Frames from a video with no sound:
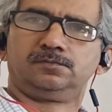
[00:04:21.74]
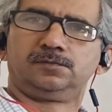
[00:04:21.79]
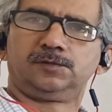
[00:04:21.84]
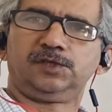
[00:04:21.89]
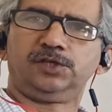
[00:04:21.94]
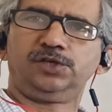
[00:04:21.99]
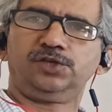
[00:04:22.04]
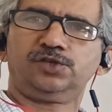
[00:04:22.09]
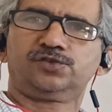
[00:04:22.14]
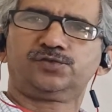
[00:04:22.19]

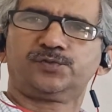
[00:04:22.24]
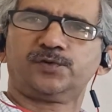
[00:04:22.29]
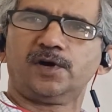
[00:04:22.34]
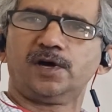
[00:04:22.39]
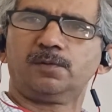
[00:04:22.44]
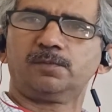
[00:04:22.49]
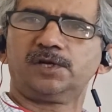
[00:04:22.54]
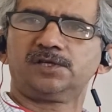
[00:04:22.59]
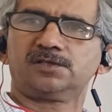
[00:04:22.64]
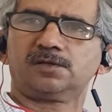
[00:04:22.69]
Each
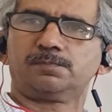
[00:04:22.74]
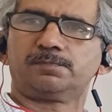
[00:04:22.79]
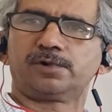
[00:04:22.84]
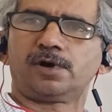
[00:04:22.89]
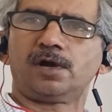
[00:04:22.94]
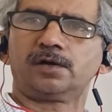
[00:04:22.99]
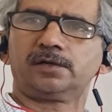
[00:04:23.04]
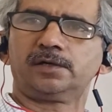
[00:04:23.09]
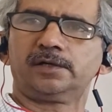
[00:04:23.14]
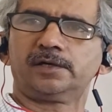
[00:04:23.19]
firm has a
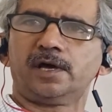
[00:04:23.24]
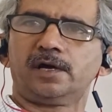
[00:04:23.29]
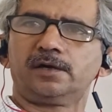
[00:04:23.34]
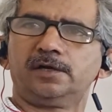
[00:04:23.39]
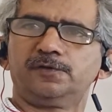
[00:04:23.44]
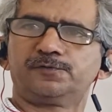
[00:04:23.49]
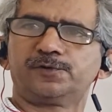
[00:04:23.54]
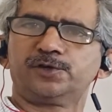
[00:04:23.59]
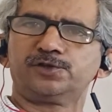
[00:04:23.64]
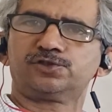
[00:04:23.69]
branded or
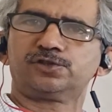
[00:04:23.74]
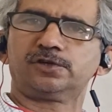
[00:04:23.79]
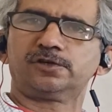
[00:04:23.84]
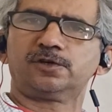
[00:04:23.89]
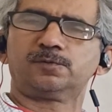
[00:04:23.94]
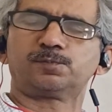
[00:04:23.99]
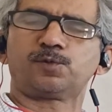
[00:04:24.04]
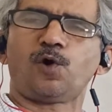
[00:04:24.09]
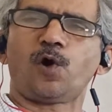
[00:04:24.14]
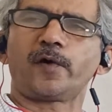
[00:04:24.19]

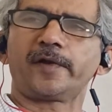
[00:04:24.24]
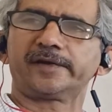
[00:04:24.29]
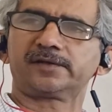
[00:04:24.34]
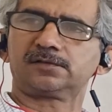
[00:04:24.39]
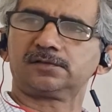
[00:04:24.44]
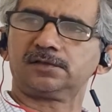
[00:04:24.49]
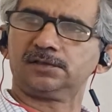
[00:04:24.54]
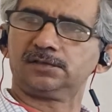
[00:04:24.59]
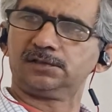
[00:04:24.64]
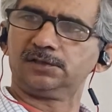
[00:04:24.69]
differentiated
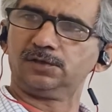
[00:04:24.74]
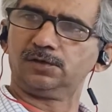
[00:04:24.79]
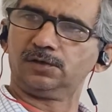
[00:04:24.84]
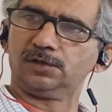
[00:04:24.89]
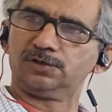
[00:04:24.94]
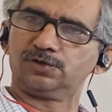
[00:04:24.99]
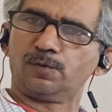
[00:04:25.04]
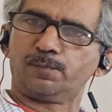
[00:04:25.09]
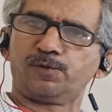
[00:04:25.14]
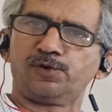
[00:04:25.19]
product in the
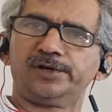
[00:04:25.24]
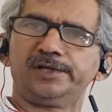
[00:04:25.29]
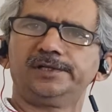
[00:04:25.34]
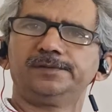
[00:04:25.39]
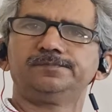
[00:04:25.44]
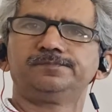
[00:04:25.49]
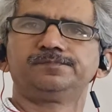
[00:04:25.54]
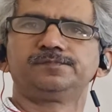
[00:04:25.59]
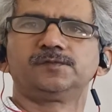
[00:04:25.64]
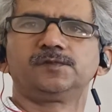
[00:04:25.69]

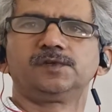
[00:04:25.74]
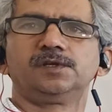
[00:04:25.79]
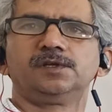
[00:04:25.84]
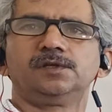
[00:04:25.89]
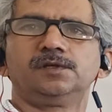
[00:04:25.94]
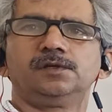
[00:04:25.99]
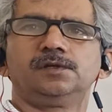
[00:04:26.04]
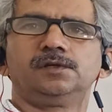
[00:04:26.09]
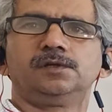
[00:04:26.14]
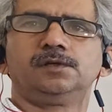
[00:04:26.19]
oligopoly.
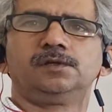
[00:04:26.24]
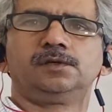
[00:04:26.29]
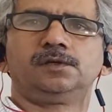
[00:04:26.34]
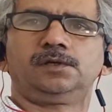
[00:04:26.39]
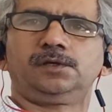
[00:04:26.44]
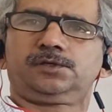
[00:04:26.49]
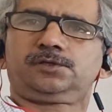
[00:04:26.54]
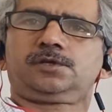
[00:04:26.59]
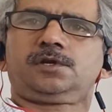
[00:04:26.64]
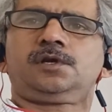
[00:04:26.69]

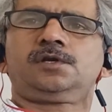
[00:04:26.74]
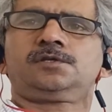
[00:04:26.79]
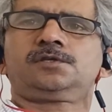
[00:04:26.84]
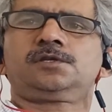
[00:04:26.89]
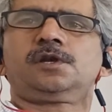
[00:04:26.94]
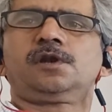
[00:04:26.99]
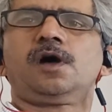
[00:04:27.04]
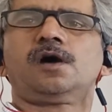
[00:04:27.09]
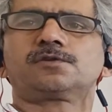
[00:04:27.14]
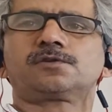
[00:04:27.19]
It has
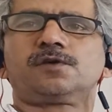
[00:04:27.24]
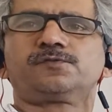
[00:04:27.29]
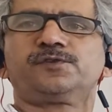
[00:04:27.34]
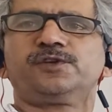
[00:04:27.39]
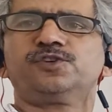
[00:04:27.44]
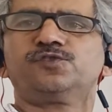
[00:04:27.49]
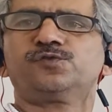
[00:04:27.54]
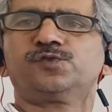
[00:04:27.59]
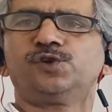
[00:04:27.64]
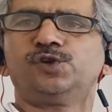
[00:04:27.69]
a lot of
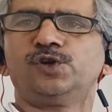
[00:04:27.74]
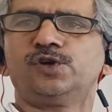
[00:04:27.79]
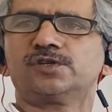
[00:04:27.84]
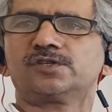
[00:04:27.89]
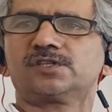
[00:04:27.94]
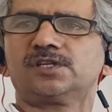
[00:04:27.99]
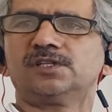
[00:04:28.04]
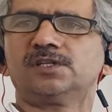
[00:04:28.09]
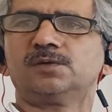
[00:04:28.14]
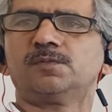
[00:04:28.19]

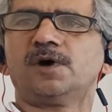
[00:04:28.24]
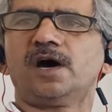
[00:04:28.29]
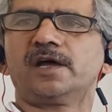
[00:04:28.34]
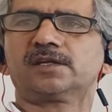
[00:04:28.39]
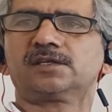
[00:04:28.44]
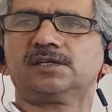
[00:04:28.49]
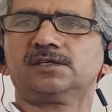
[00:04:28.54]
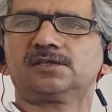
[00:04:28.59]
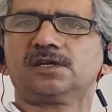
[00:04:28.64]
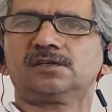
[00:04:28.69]
influence in the
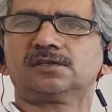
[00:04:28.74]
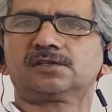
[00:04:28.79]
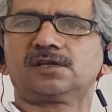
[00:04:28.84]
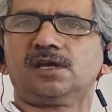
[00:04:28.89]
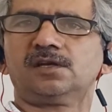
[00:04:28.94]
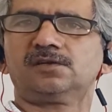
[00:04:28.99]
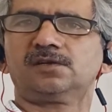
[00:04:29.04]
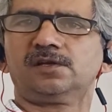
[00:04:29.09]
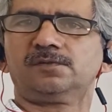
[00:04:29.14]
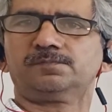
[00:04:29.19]
market and
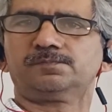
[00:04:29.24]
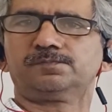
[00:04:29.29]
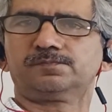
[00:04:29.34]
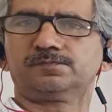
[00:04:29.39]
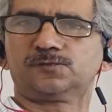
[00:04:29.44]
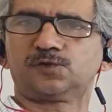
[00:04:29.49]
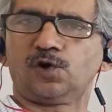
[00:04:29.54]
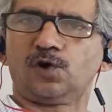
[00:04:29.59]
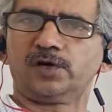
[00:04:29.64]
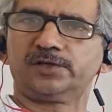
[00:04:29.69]
can
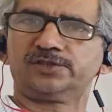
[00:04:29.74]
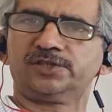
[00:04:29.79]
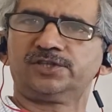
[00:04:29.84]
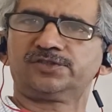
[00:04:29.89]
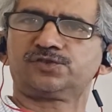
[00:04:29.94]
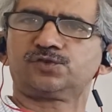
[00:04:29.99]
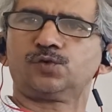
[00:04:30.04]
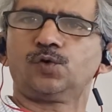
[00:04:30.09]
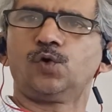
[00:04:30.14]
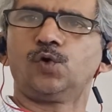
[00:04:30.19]
charge
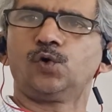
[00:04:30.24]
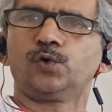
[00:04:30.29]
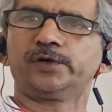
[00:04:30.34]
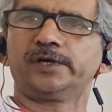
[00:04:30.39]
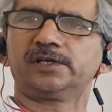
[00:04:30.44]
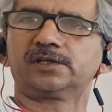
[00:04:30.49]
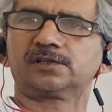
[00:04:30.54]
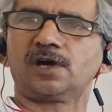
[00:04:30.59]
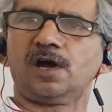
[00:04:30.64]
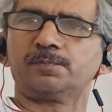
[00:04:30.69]
its own
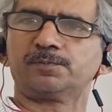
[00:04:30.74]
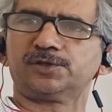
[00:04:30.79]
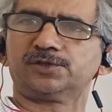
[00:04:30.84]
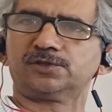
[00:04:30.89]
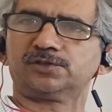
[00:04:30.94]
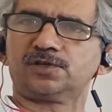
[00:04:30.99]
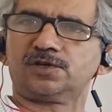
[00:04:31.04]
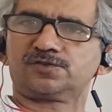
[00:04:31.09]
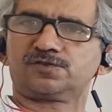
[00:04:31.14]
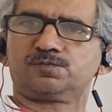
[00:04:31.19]
and
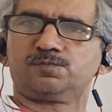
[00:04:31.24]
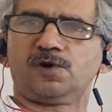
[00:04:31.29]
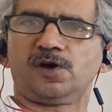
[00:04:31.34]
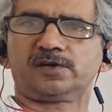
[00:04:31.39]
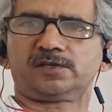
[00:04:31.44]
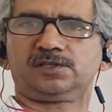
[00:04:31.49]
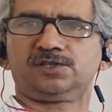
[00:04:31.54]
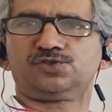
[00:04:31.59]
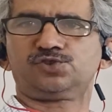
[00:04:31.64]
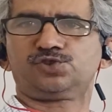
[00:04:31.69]
competitors'
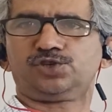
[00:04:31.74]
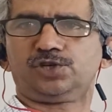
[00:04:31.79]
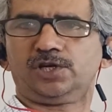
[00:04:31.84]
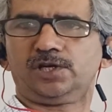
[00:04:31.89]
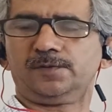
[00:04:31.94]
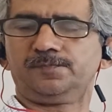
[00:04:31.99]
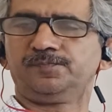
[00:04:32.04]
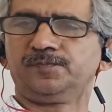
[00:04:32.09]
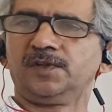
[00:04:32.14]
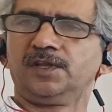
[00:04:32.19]
market
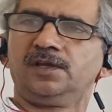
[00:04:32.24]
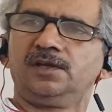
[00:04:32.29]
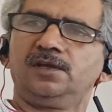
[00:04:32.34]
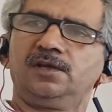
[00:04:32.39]
share.